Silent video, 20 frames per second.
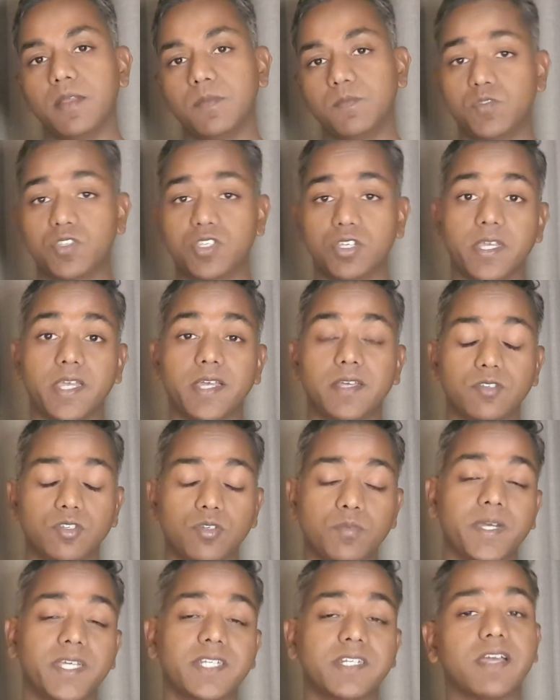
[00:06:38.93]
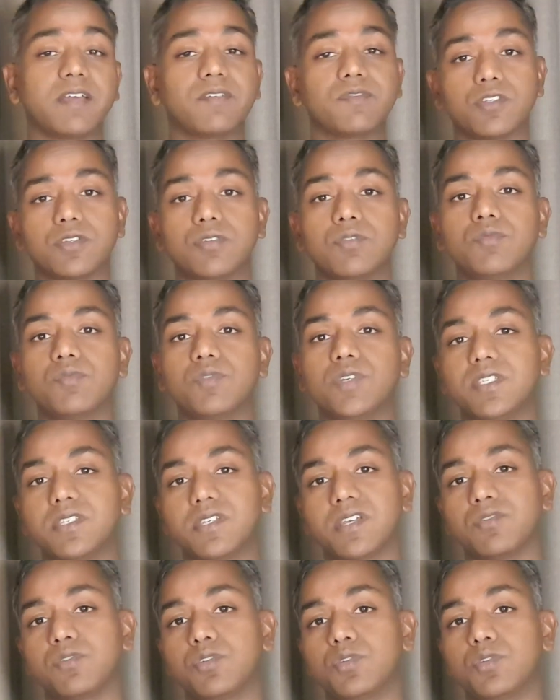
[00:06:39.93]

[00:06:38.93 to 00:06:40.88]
So yeah, you might have to reach out